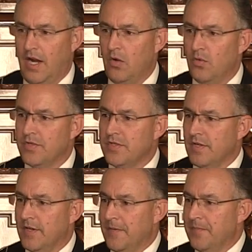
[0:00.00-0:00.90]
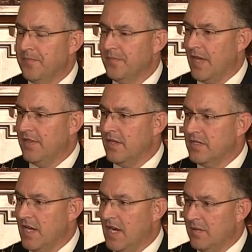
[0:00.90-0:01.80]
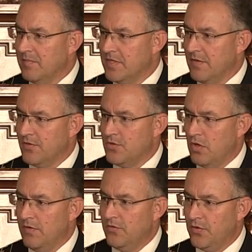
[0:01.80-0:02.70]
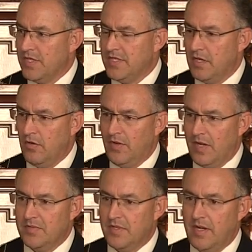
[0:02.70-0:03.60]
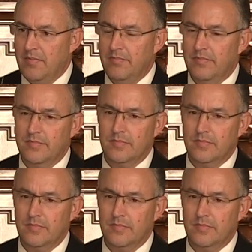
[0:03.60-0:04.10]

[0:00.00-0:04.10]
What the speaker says: I was, at that time, civil servant for the city of Amsterdam.